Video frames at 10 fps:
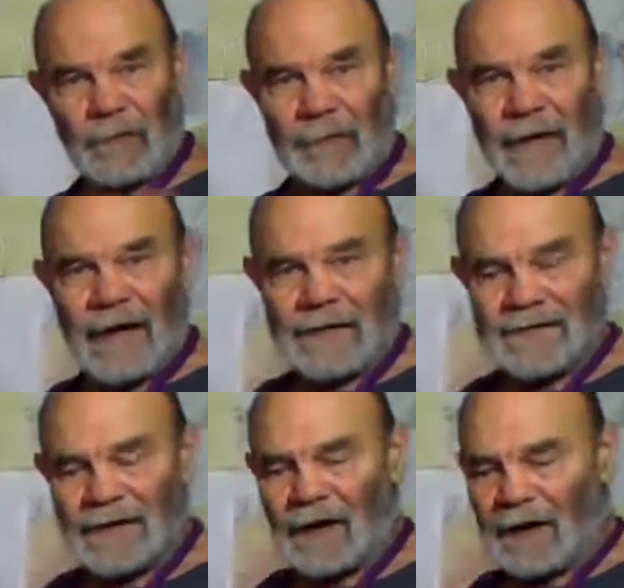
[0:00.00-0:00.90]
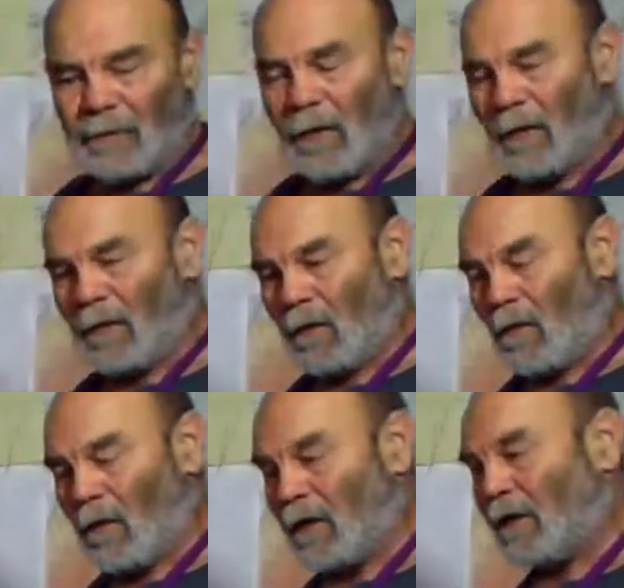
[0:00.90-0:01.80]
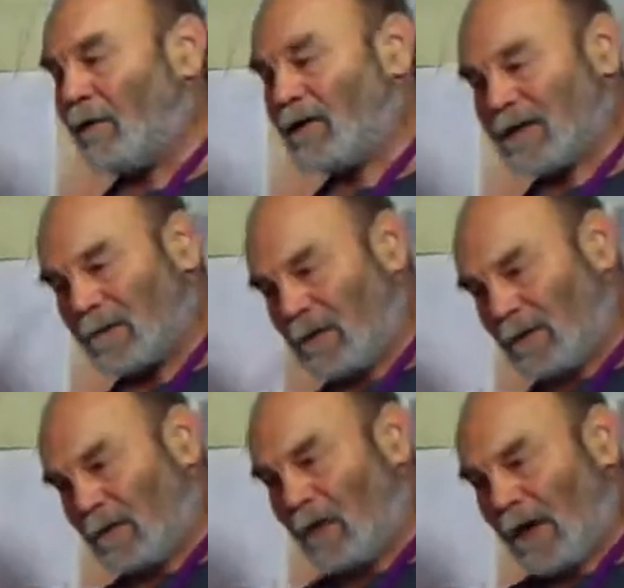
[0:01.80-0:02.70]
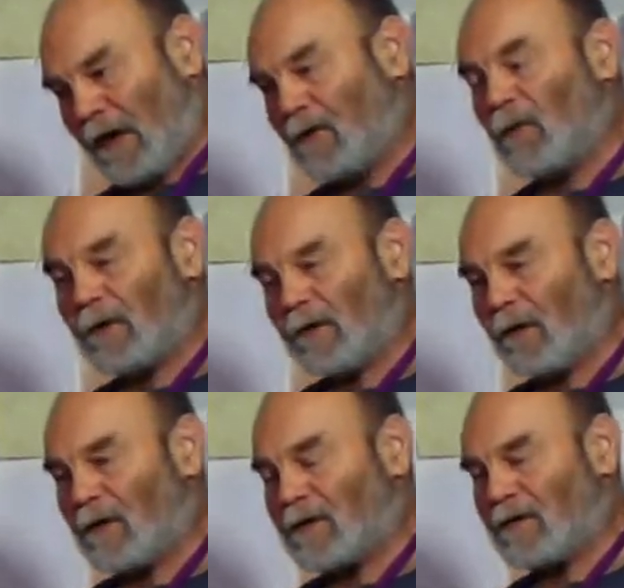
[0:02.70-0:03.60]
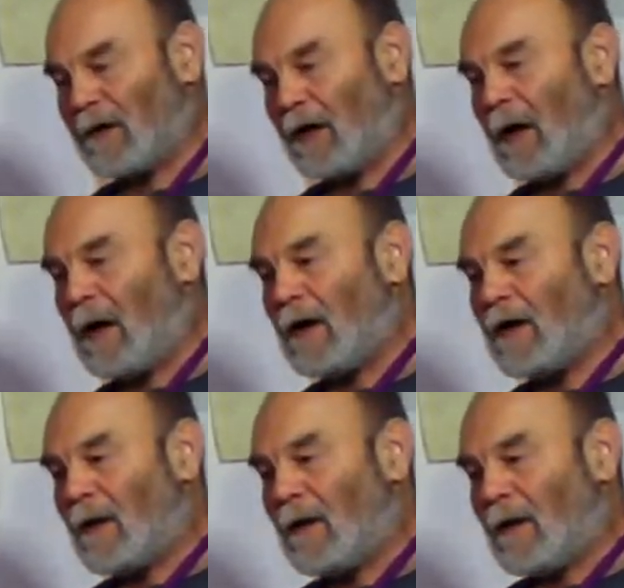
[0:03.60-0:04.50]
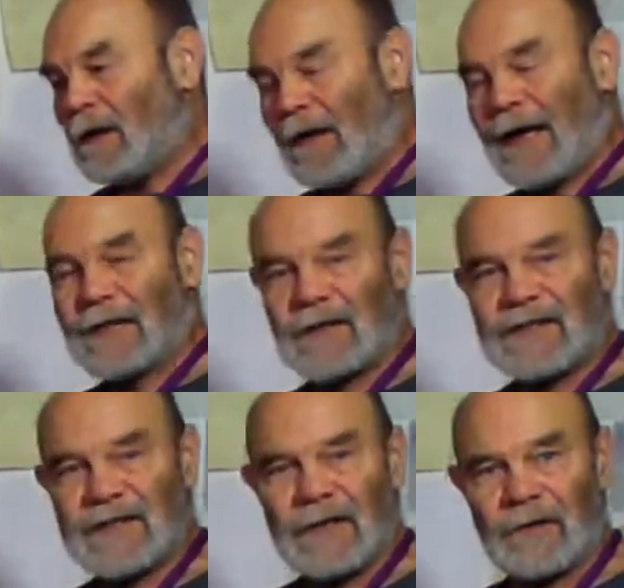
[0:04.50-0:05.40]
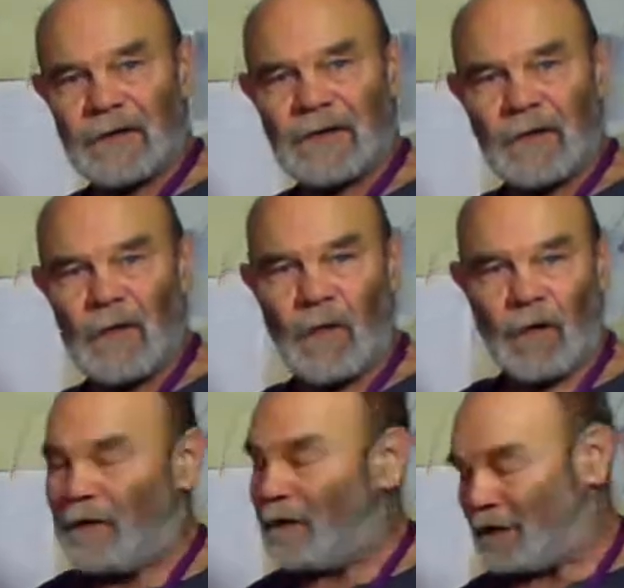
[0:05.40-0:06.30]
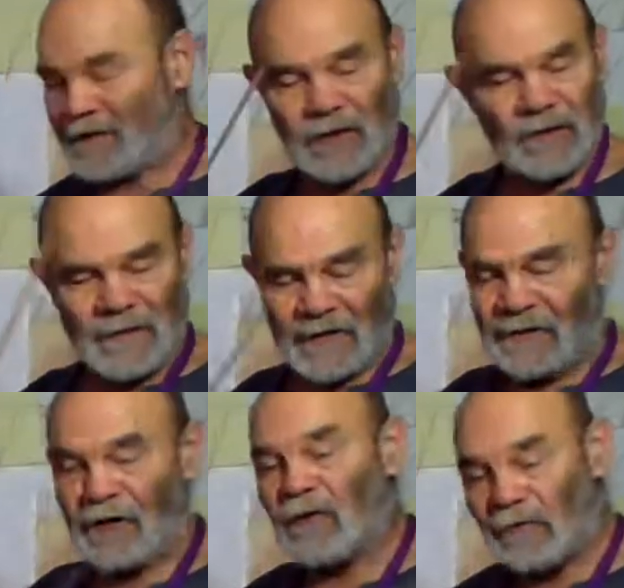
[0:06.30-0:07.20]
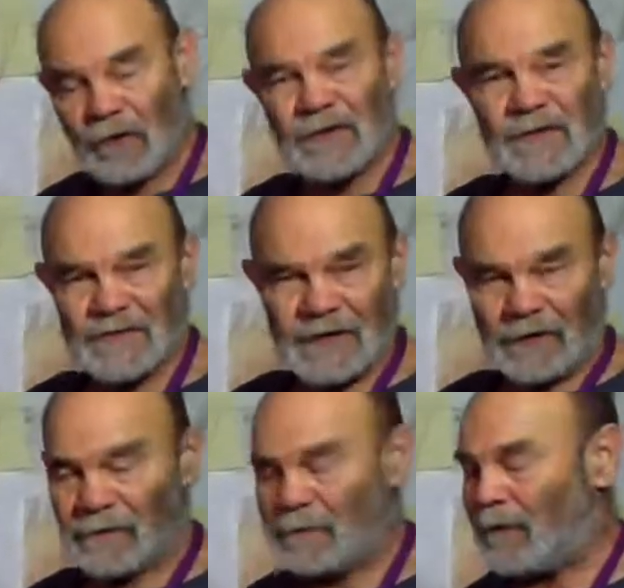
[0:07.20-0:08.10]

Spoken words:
back in time, or if it's inward towards the galactic center, or the universal center,